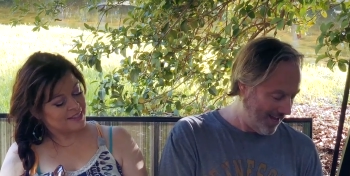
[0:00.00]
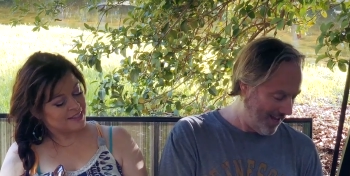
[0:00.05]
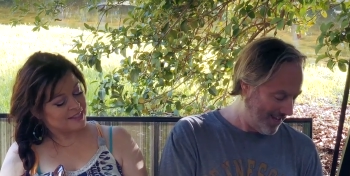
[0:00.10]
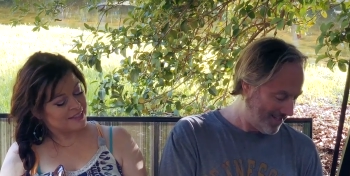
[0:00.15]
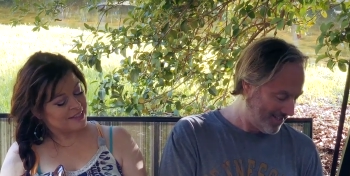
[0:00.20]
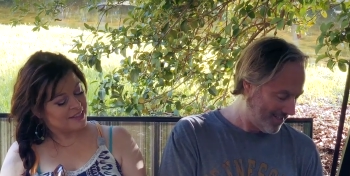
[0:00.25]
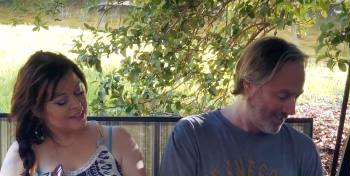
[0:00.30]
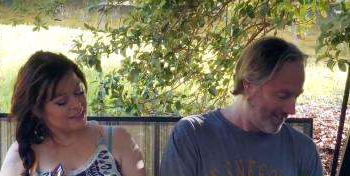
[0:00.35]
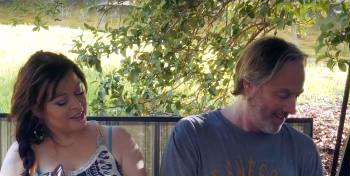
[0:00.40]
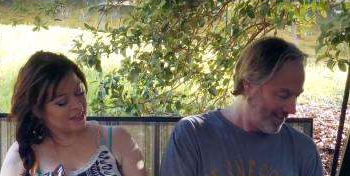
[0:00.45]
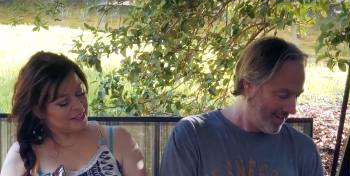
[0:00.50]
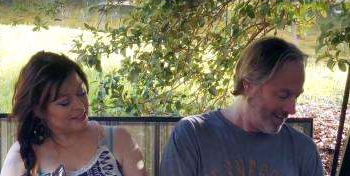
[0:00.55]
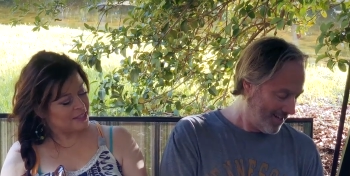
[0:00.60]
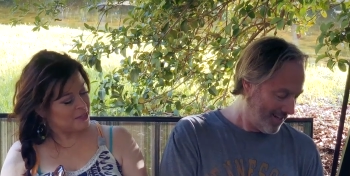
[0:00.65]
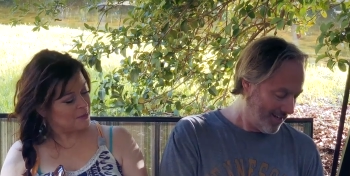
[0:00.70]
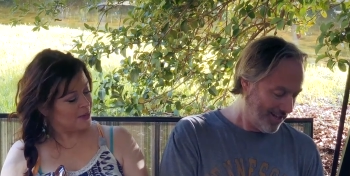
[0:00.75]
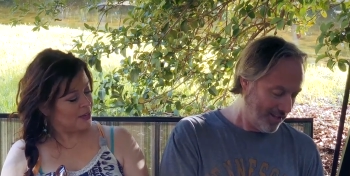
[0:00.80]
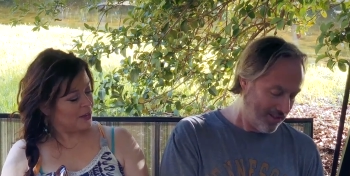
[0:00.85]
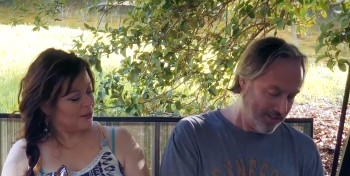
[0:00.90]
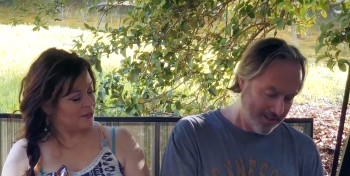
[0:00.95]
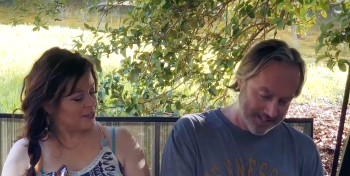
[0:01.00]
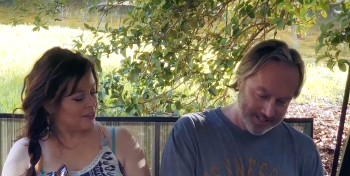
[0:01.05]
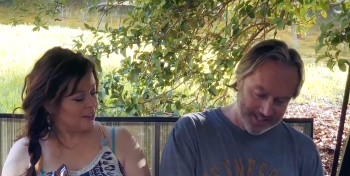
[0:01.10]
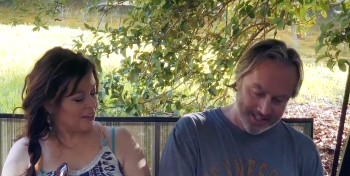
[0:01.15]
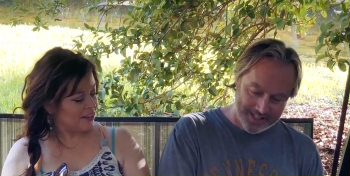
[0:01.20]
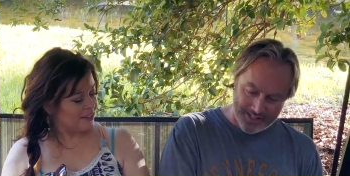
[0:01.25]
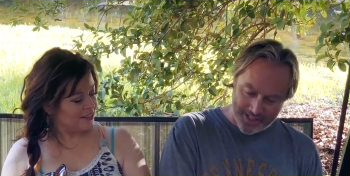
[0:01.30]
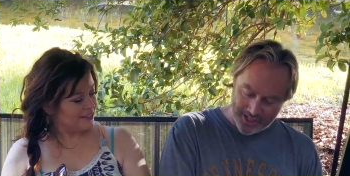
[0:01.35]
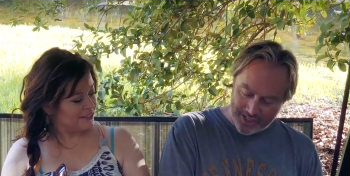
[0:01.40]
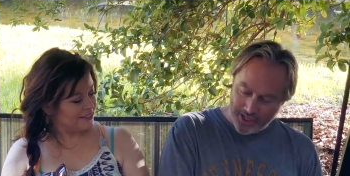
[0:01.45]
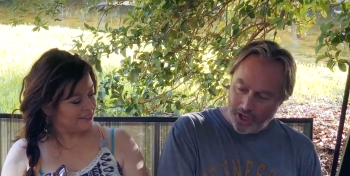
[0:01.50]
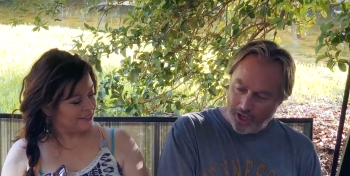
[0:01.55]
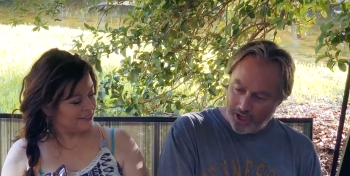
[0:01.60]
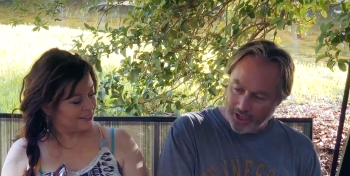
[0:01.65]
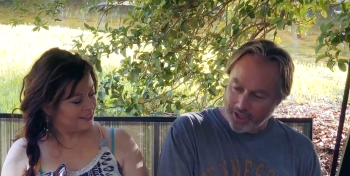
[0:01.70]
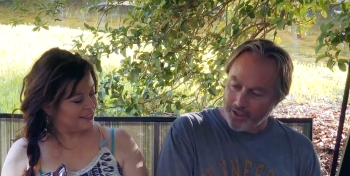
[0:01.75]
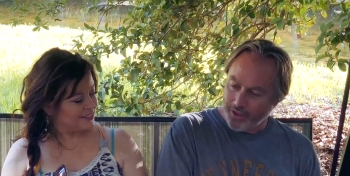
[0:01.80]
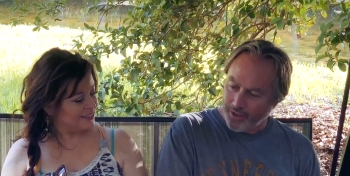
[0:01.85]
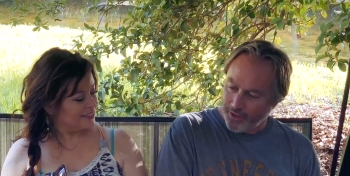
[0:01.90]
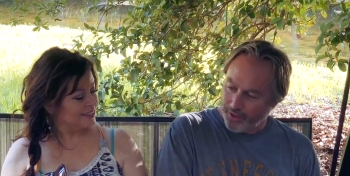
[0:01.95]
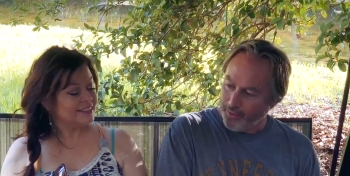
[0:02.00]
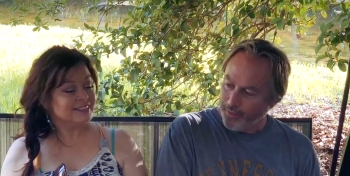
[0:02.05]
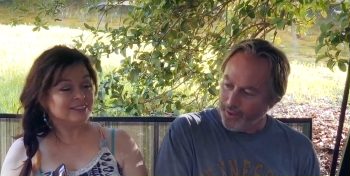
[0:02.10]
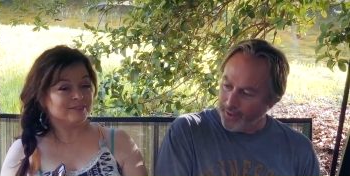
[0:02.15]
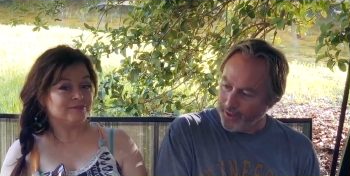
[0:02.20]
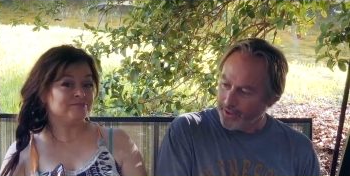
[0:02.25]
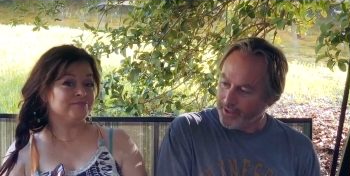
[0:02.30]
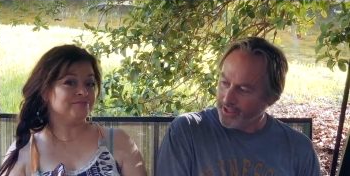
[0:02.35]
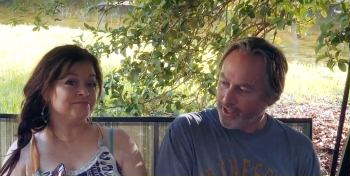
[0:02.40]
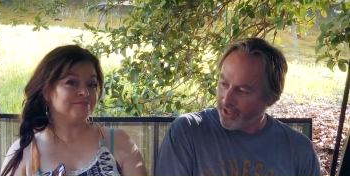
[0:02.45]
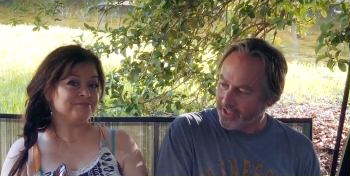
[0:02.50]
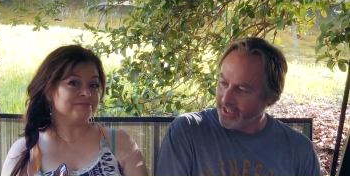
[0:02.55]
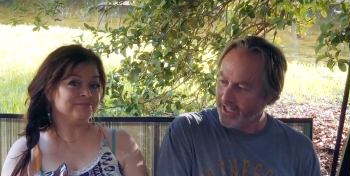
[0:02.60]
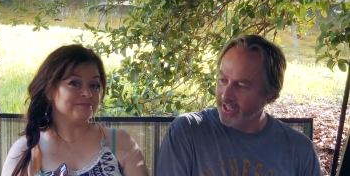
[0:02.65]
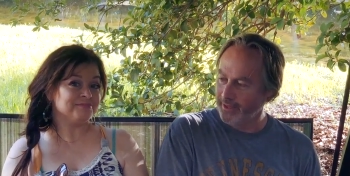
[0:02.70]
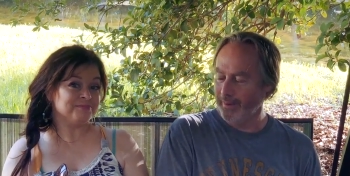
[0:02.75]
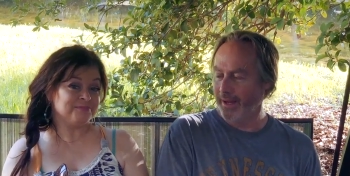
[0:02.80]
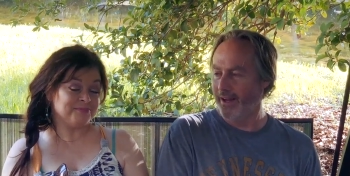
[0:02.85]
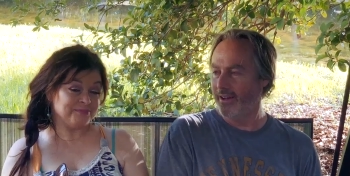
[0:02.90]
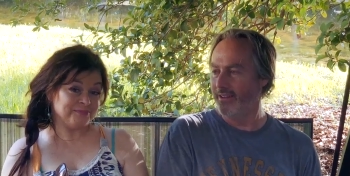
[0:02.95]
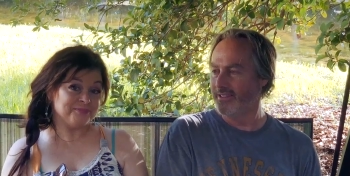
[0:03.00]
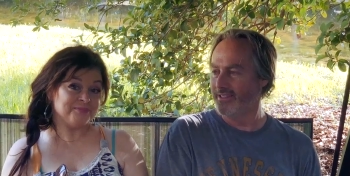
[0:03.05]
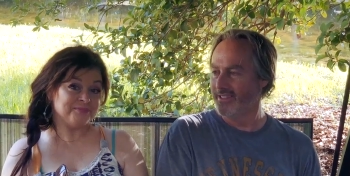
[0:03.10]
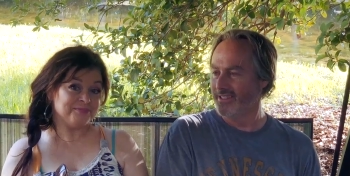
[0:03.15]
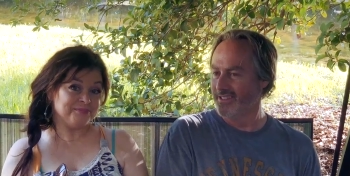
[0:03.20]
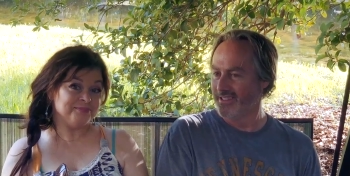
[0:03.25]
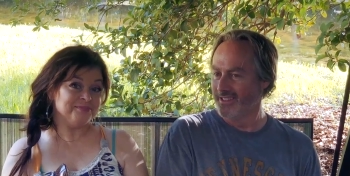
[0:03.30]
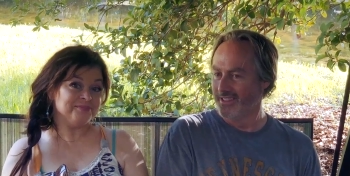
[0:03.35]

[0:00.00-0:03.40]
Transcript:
Speaker 1: yes. he likes to be outside. This is the dog we were talking about. Mm -hmm.